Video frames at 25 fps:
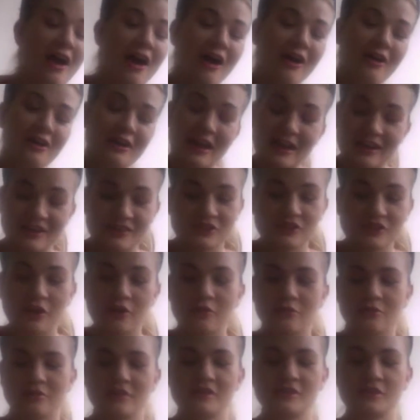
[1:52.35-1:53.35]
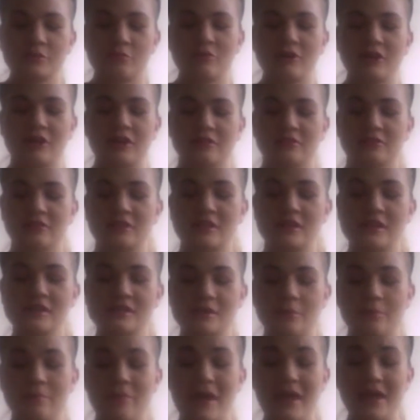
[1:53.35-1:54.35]
Okay, so these are brilliant. These
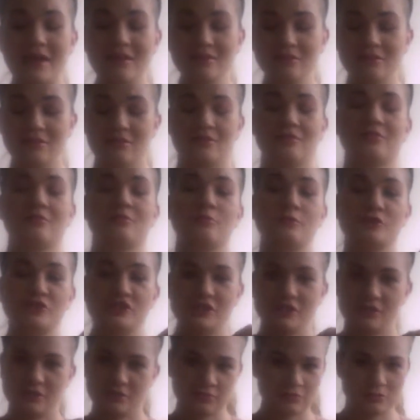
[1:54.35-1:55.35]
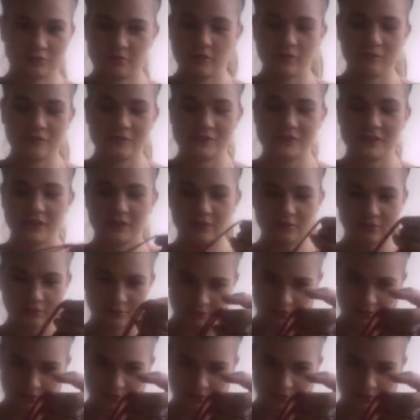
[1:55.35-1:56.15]
are pink, which is obviously